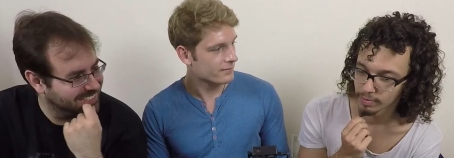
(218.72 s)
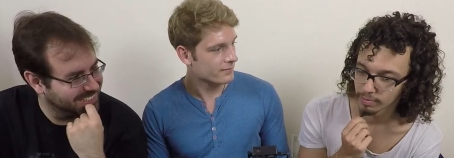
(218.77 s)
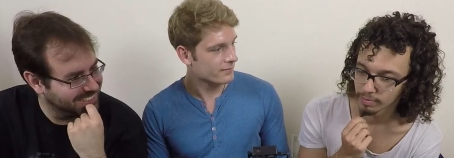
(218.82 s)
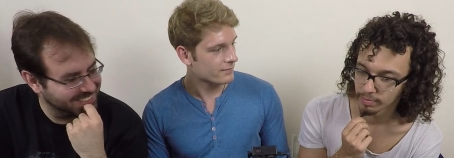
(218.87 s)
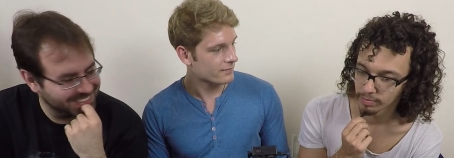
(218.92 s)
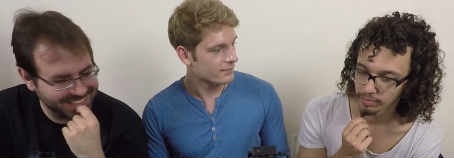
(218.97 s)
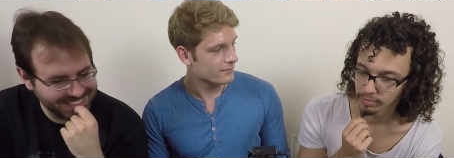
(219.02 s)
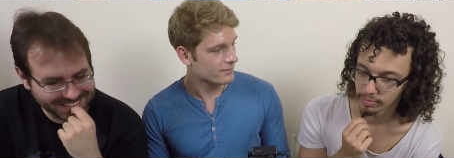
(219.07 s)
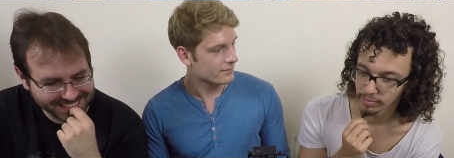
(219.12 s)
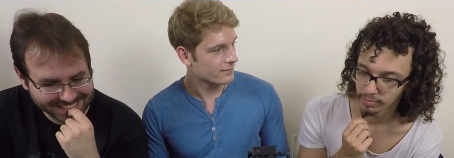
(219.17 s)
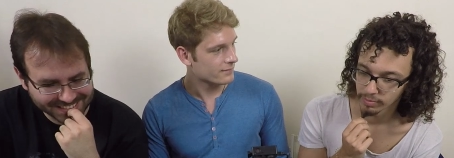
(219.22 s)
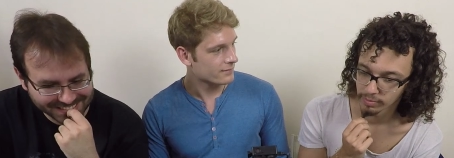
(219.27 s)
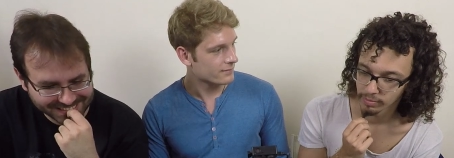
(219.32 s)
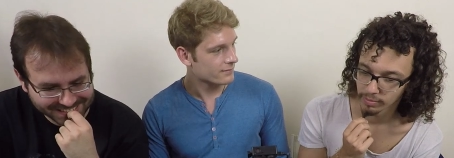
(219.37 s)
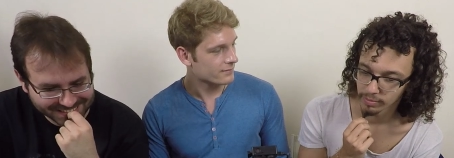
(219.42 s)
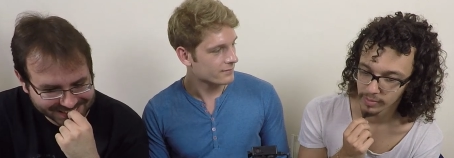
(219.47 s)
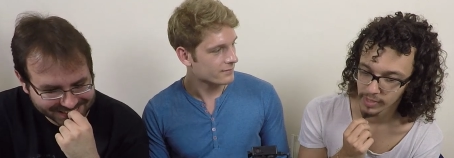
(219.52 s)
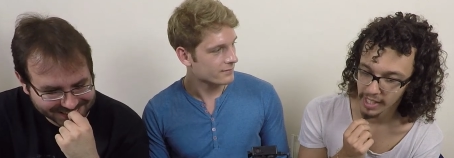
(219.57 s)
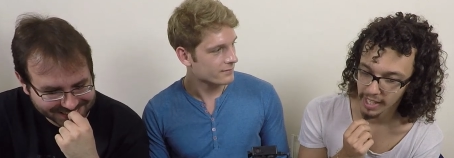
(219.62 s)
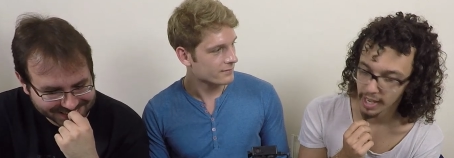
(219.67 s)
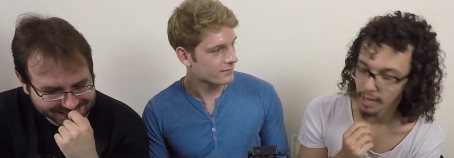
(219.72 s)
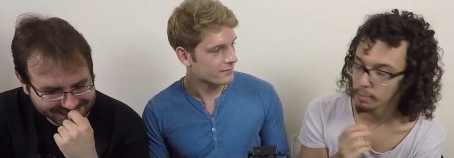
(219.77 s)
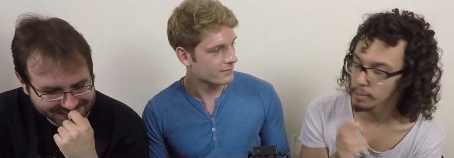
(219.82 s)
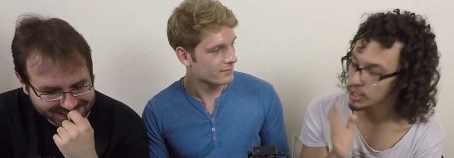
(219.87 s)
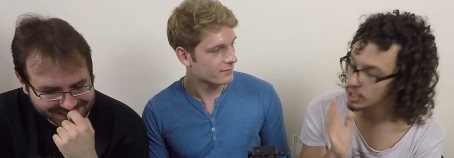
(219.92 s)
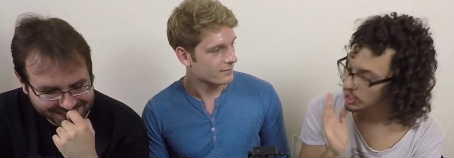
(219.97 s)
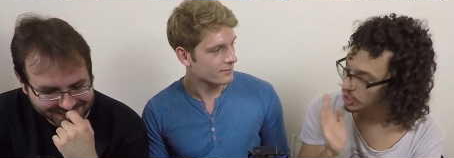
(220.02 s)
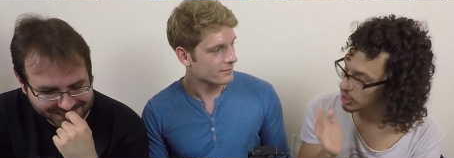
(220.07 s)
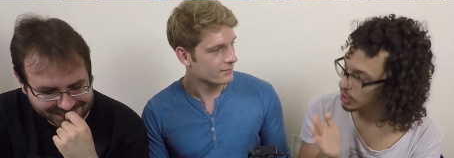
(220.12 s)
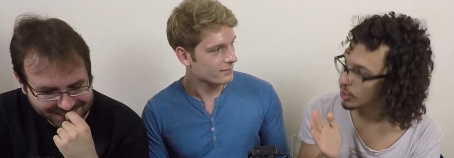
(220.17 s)
Speaker 1: okay, I'm going to
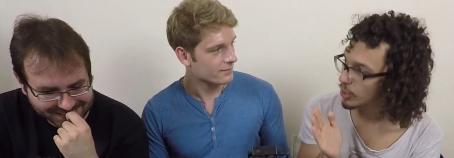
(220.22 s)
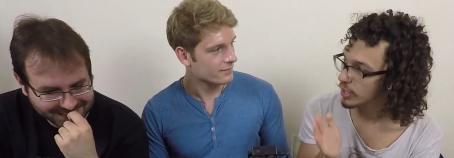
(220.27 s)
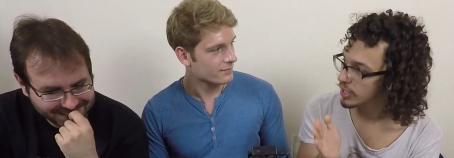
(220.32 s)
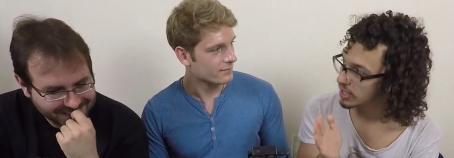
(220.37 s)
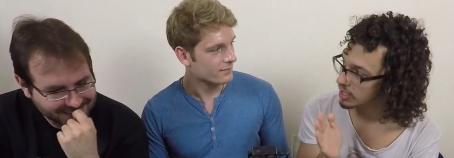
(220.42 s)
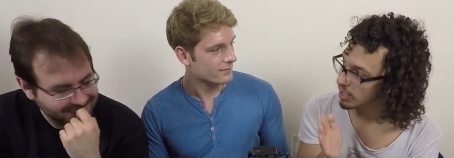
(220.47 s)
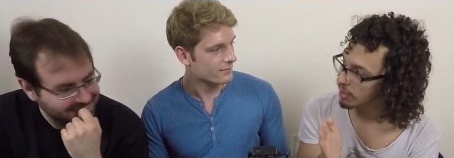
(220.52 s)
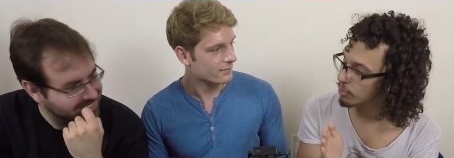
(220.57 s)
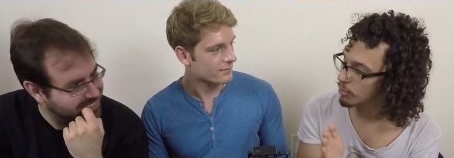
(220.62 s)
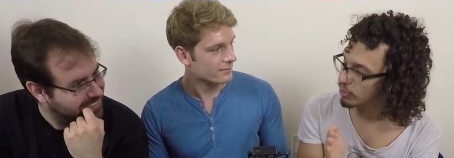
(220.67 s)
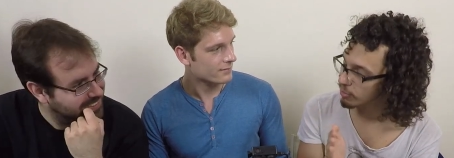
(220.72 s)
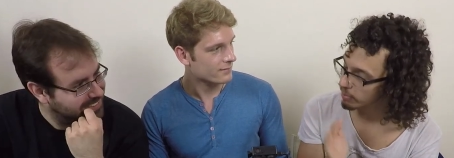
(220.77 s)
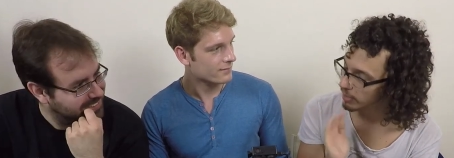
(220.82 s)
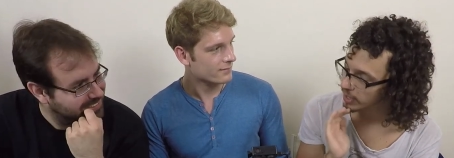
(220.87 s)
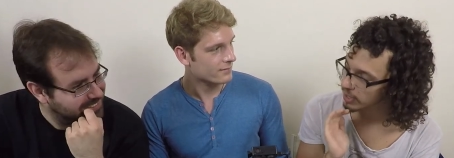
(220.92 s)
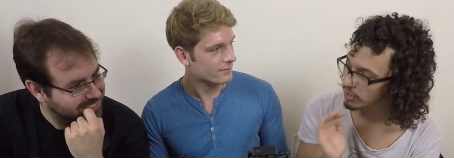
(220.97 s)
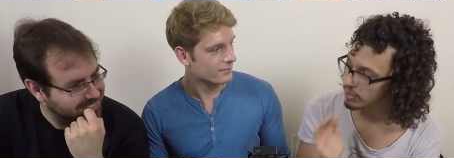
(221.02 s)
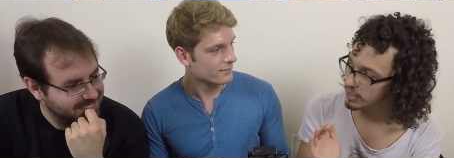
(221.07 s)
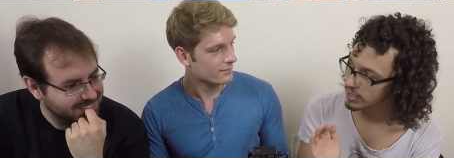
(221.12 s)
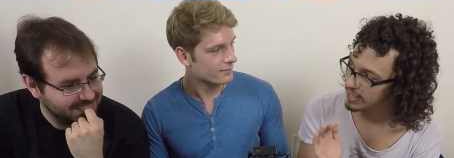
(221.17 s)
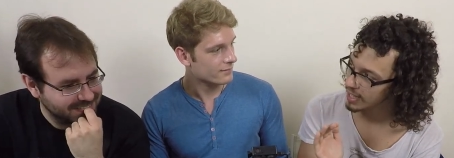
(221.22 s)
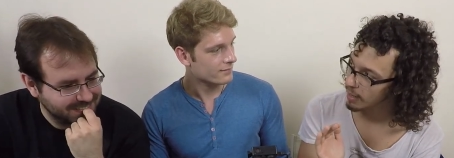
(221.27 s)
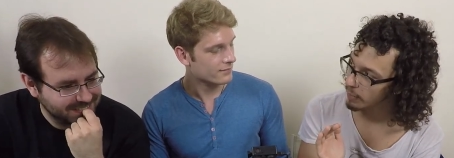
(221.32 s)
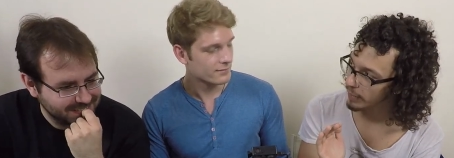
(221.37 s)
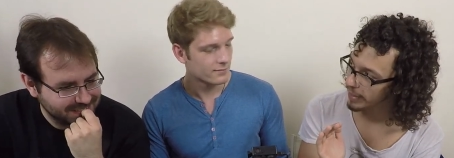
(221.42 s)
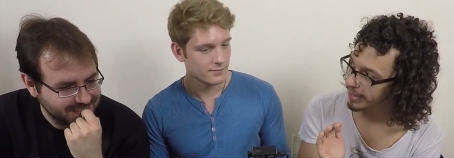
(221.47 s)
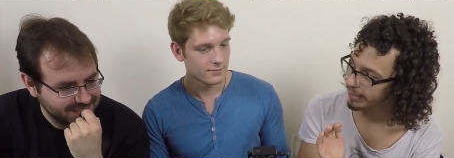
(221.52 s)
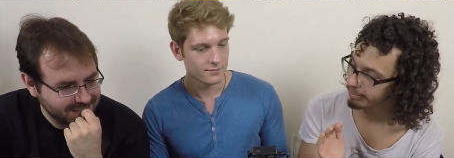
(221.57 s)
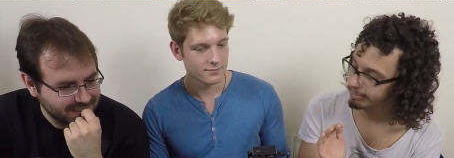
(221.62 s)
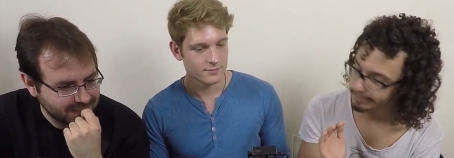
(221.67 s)
slowly start moving my units that
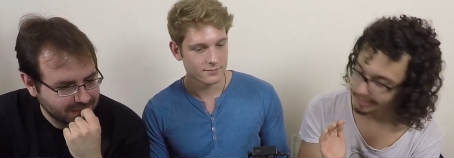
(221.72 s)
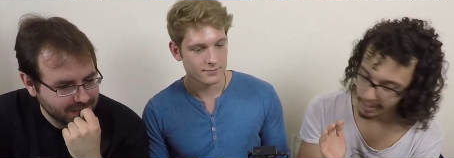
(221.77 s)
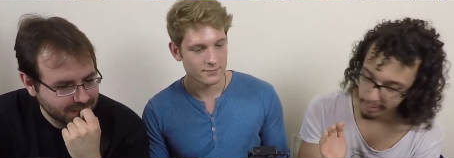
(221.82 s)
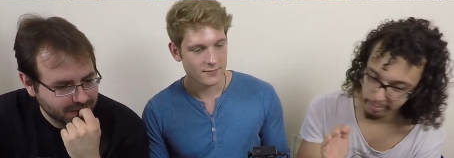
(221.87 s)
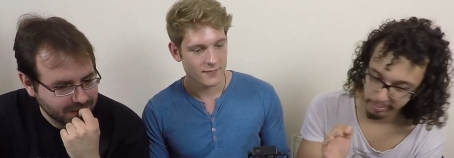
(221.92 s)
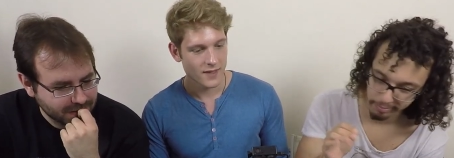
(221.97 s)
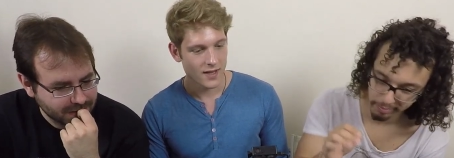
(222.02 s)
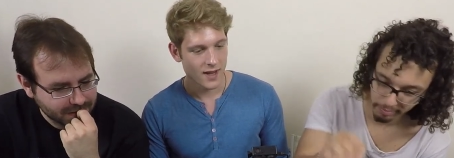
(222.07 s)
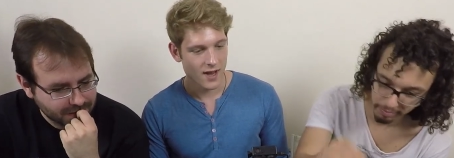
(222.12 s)
way. Oh,